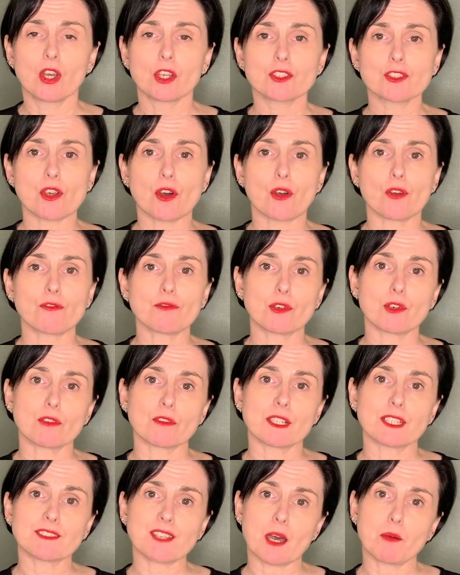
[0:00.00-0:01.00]
So, for
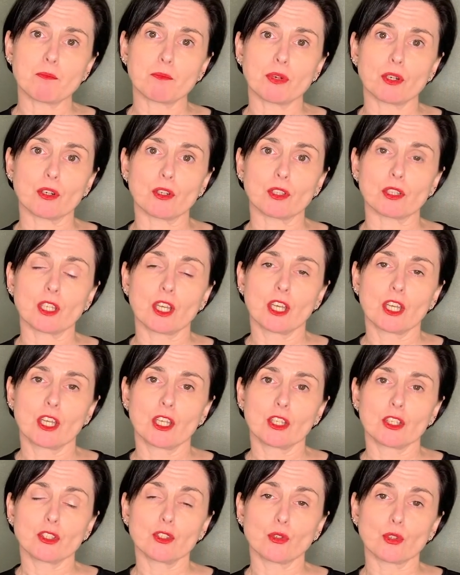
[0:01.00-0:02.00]
example,
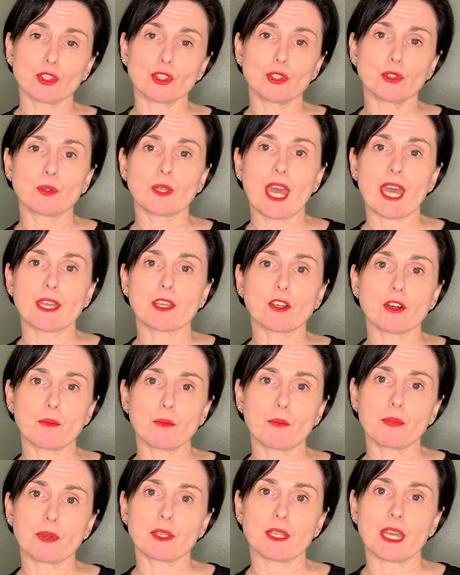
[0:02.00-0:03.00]
your UK
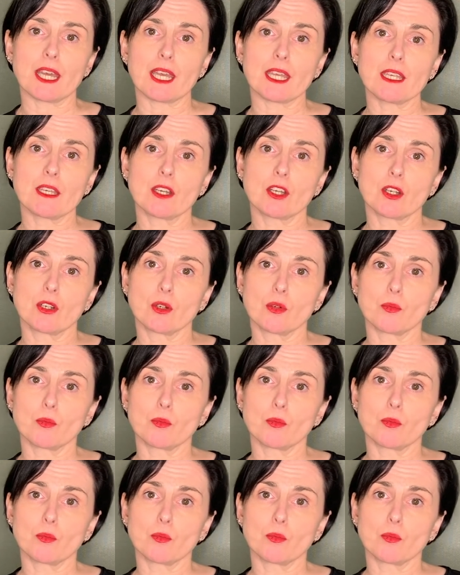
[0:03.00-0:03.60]
company